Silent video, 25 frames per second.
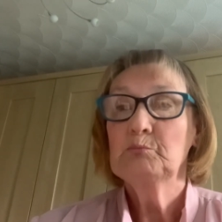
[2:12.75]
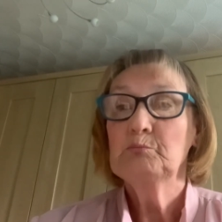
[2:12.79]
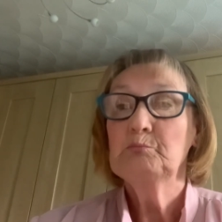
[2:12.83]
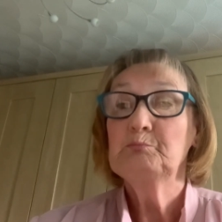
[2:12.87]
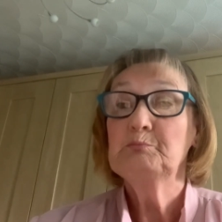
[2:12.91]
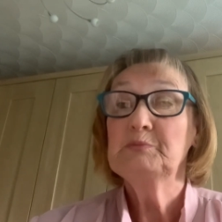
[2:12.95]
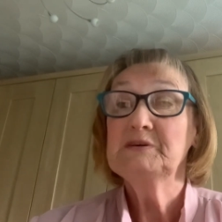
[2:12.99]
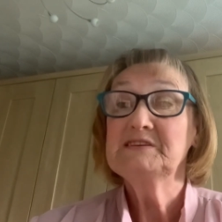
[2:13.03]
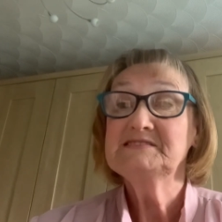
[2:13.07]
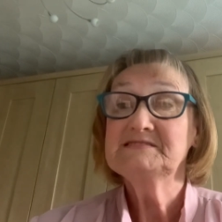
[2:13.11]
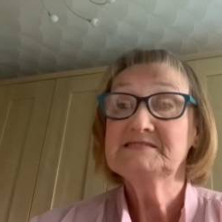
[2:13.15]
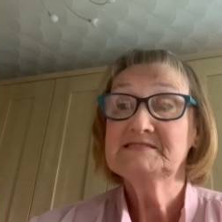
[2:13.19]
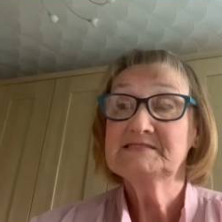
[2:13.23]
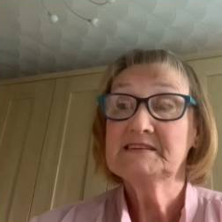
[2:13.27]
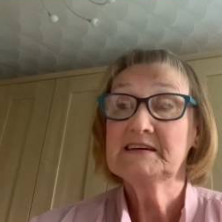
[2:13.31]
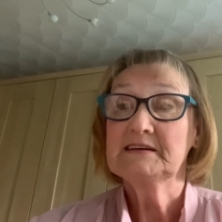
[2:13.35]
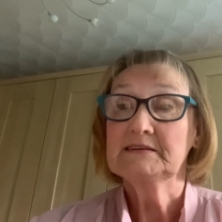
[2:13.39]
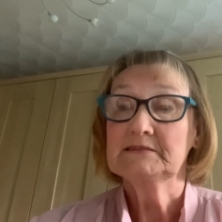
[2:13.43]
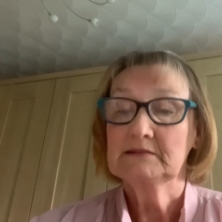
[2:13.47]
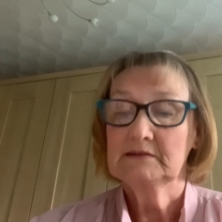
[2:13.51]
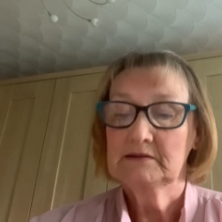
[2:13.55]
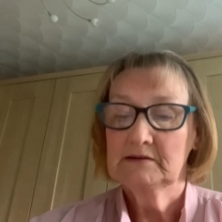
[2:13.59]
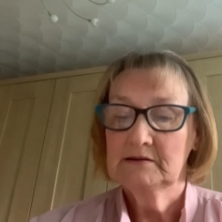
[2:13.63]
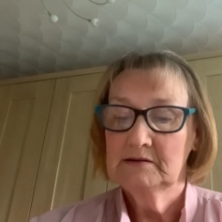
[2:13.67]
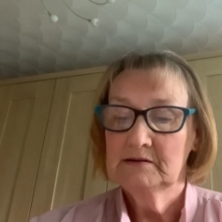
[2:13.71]
Be
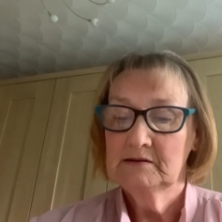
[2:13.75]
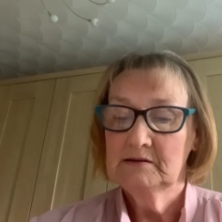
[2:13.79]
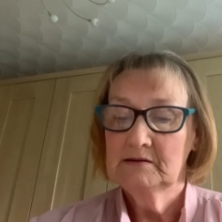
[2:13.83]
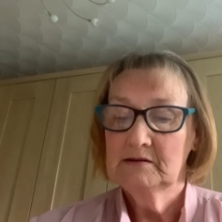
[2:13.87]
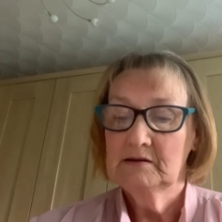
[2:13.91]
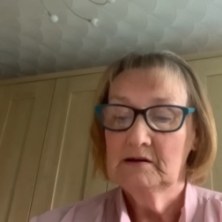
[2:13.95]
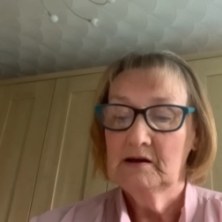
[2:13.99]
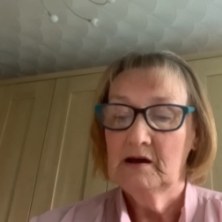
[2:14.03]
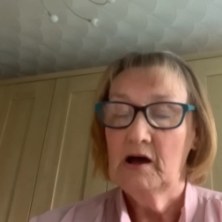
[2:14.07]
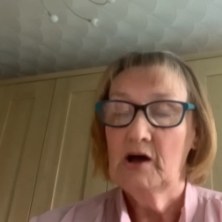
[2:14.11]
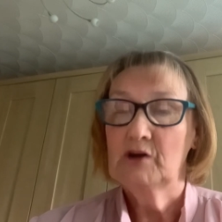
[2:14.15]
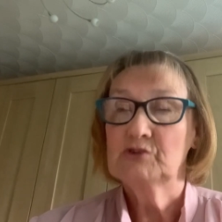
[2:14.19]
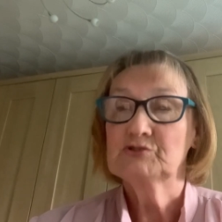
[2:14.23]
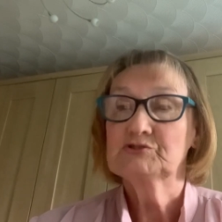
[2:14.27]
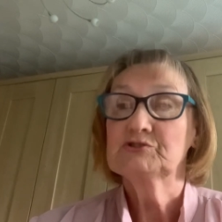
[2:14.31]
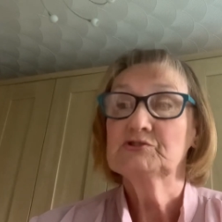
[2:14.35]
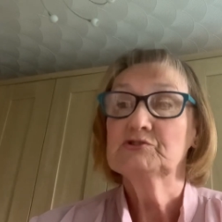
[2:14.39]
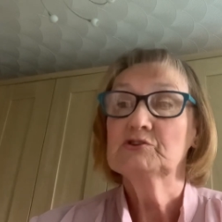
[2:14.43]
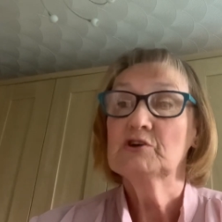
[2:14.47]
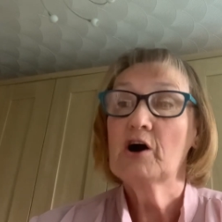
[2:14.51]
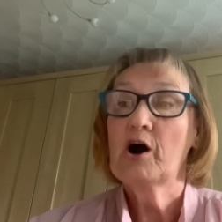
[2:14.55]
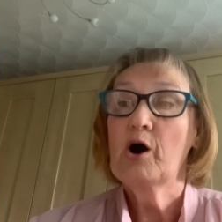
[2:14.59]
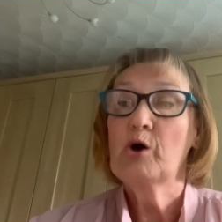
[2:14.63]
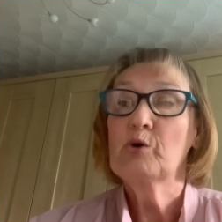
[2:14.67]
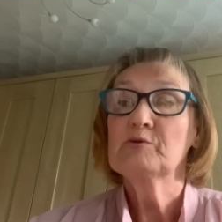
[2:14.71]
Still and
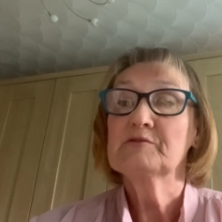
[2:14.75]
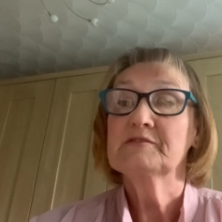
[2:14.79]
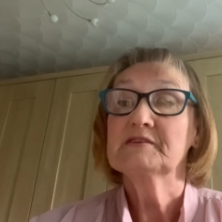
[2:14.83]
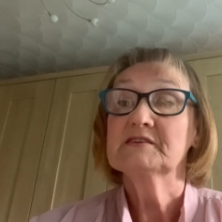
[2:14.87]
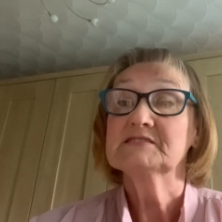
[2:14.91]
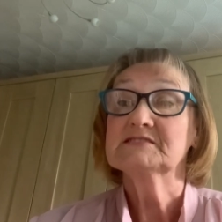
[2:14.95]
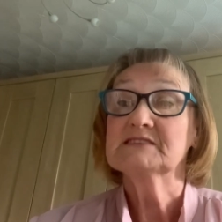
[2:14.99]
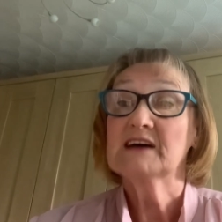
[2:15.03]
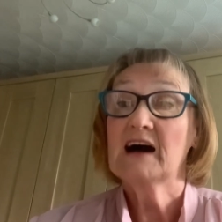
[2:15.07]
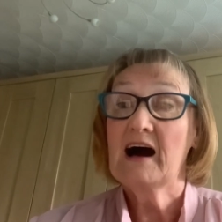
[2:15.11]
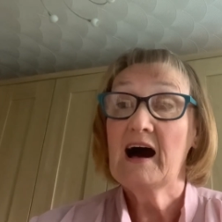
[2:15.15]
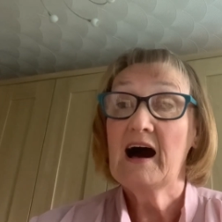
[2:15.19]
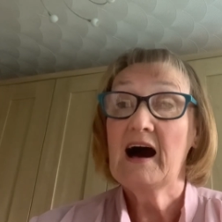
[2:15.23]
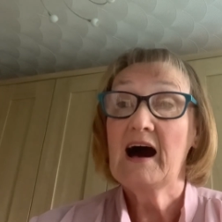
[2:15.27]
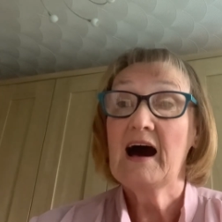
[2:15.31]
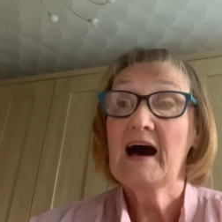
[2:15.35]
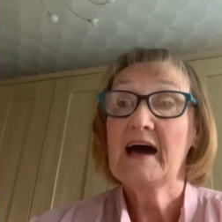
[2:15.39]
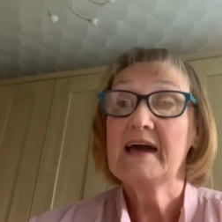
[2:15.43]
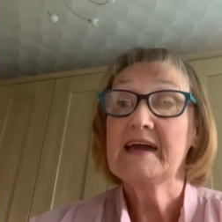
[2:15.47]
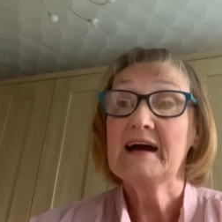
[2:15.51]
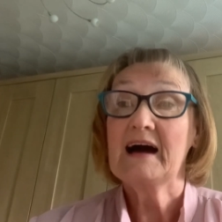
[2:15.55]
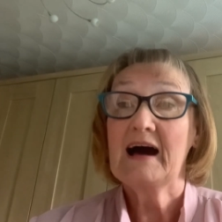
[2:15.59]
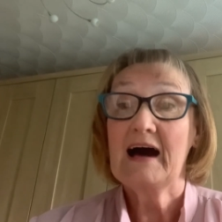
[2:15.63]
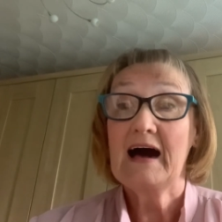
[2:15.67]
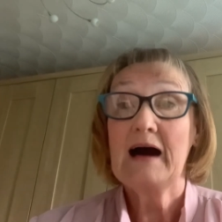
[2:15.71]
Know That
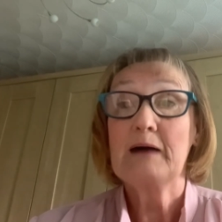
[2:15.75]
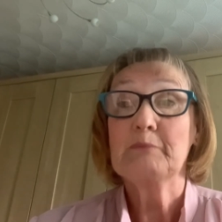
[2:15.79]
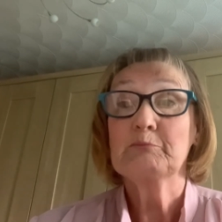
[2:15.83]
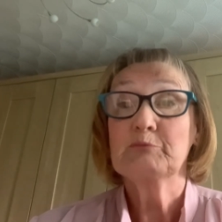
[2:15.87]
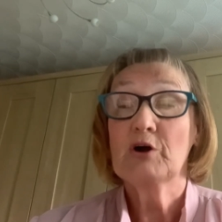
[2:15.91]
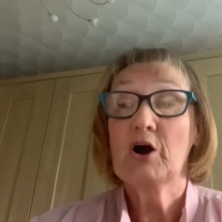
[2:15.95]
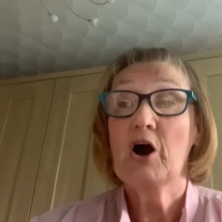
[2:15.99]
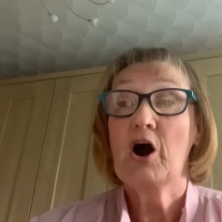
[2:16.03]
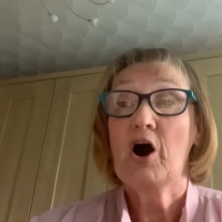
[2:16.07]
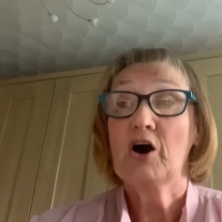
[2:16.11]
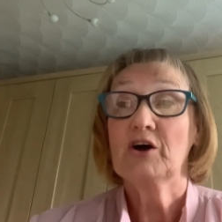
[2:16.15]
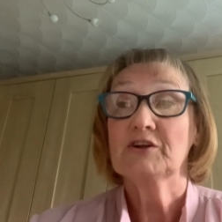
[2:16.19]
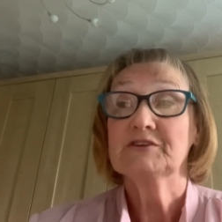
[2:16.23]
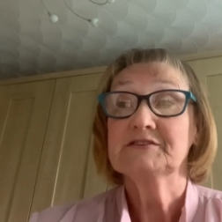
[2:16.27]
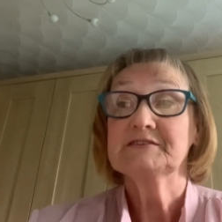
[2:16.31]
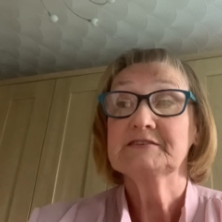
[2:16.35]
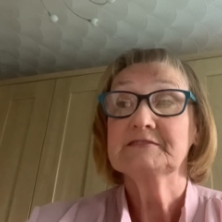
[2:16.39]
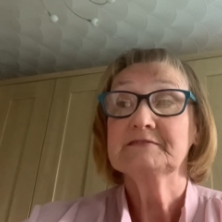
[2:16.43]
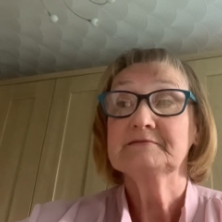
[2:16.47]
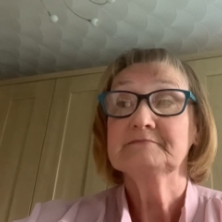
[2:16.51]
I Am God.